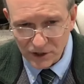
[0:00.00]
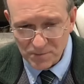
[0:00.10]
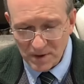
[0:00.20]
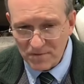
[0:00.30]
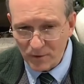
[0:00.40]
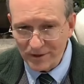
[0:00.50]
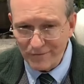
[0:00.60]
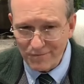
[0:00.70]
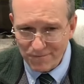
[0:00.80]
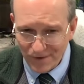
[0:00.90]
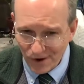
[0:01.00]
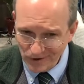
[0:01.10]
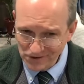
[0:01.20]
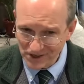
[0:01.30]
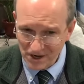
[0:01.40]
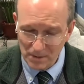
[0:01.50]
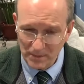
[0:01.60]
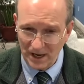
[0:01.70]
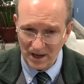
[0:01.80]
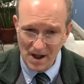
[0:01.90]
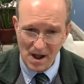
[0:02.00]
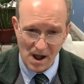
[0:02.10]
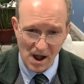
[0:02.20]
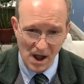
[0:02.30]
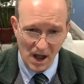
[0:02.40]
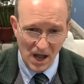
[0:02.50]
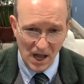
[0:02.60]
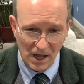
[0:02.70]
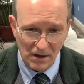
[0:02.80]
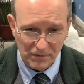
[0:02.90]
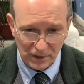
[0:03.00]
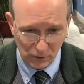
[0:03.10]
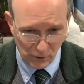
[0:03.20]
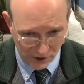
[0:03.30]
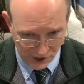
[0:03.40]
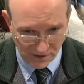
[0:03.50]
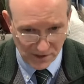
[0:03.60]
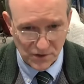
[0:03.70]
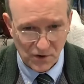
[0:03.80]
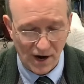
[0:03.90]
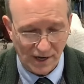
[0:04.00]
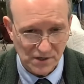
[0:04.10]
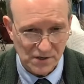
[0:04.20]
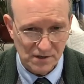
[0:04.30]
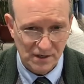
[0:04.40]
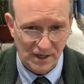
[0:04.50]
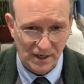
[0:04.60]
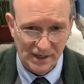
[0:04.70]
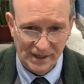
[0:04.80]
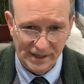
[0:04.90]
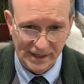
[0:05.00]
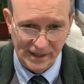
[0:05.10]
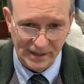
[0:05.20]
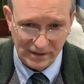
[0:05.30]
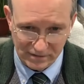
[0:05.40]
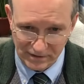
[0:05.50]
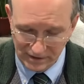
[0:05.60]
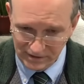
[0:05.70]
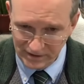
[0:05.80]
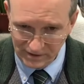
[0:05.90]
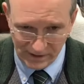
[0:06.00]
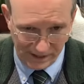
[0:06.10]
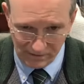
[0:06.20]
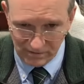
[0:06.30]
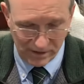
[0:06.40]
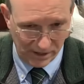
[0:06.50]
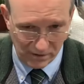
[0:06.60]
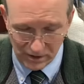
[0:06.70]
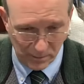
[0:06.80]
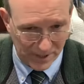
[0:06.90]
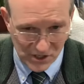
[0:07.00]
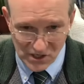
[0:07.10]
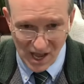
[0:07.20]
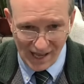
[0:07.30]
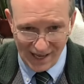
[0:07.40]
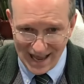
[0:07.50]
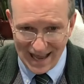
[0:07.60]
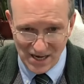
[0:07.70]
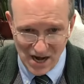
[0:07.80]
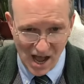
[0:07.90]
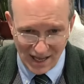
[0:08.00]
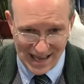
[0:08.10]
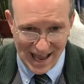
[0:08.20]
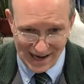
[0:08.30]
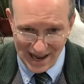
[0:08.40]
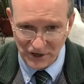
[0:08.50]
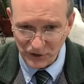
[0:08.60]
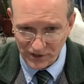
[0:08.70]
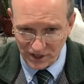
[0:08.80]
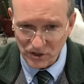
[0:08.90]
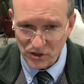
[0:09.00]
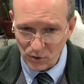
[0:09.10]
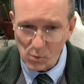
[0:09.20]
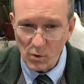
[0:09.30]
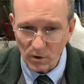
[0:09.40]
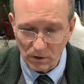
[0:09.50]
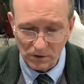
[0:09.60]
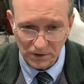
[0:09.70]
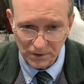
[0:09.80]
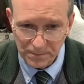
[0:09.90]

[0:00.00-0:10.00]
years before the first coming of the Lord Jesus Christ. The Messiah had not yet entered into the world.